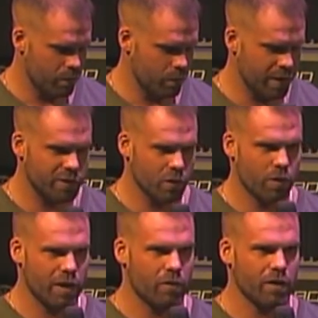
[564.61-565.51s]
they slowed
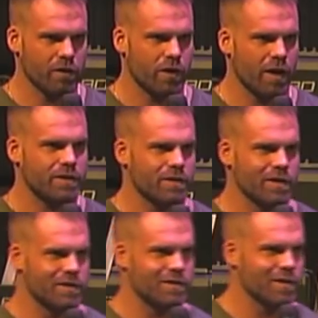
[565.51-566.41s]
down real drastically,
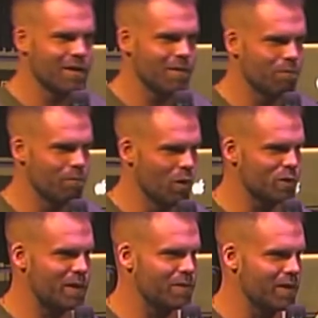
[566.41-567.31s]
as most
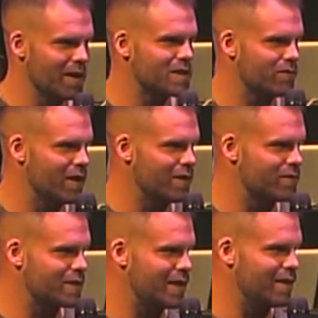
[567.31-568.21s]
people in Estevan have
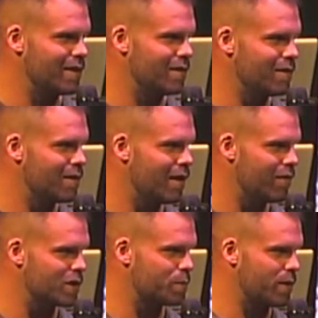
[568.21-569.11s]
seen and have
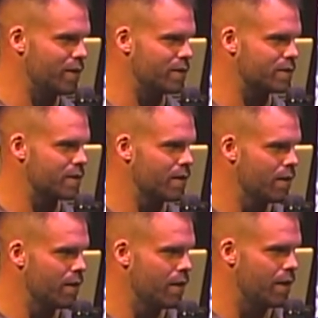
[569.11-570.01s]
experienced.
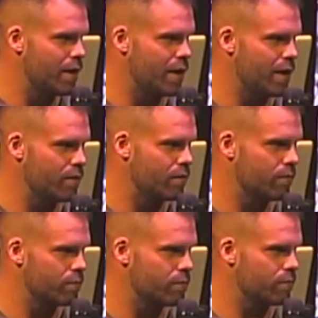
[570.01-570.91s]
And
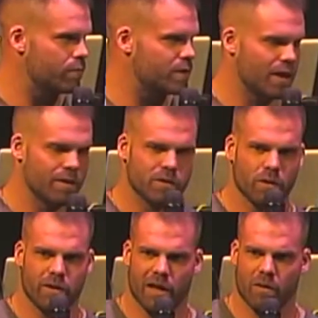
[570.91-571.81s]
the time
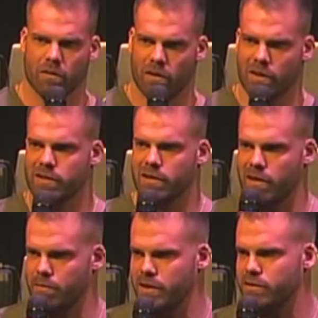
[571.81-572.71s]
slowed down. We lost the
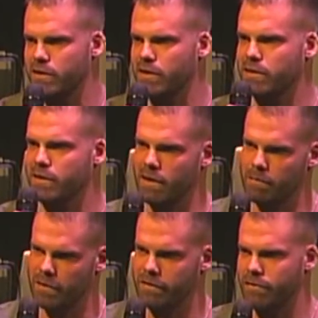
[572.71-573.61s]
company truck and the
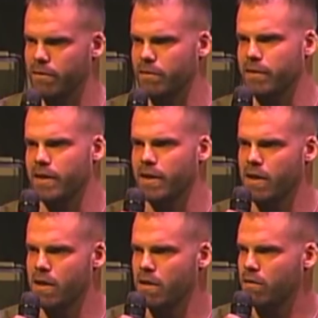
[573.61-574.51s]
company phone,
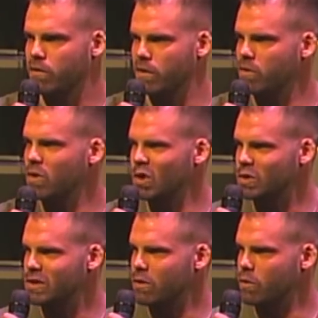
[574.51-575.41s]
and we were
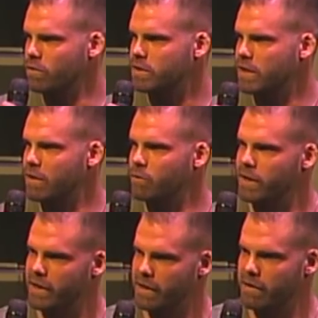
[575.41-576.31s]
losing our overtime. We
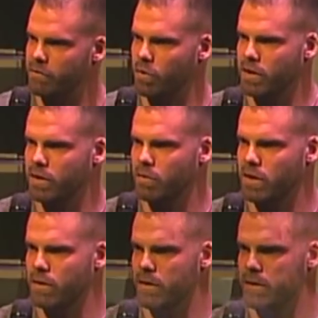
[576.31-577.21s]
didn't have work and
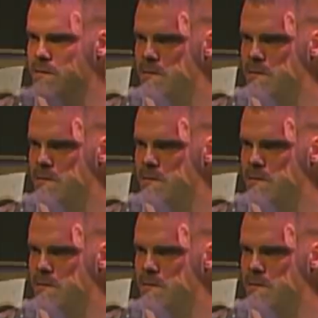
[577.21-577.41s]
whatnot.